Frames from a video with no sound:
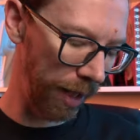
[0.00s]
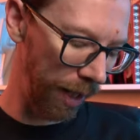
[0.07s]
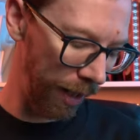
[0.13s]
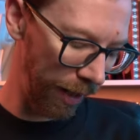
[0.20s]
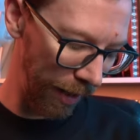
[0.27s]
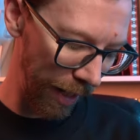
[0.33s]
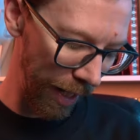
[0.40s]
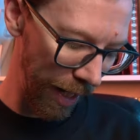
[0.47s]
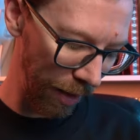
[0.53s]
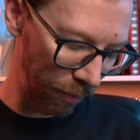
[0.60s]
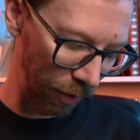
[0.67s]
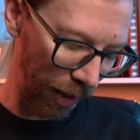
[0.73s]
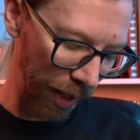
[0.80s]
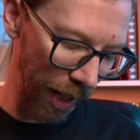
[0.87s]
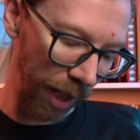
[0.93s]
And then
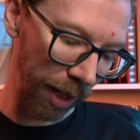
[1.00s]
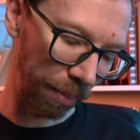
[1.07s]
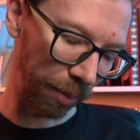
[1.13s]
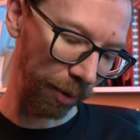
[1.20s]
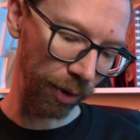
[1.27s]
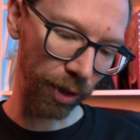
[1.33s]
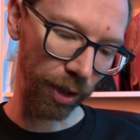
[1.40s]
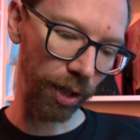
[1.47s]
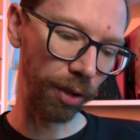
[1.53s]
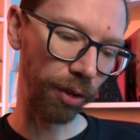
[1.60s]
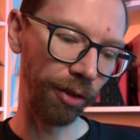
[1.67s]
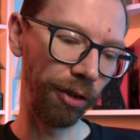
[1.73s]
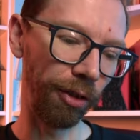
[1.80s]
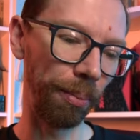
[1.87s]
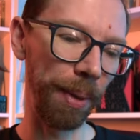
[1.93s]
we're getting a bunch of
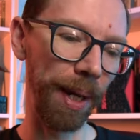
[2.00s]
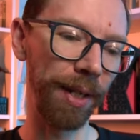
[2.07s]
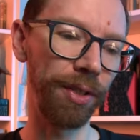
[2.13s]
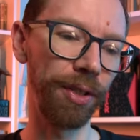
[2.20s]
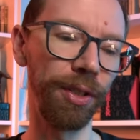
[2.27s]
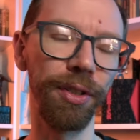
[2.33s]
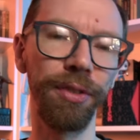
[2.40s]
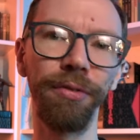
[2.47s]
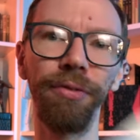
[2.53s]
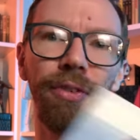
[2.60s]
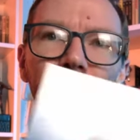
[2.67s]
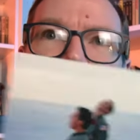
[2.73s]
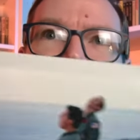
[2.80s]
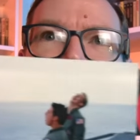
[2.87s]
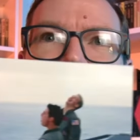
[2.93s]
cool pictures from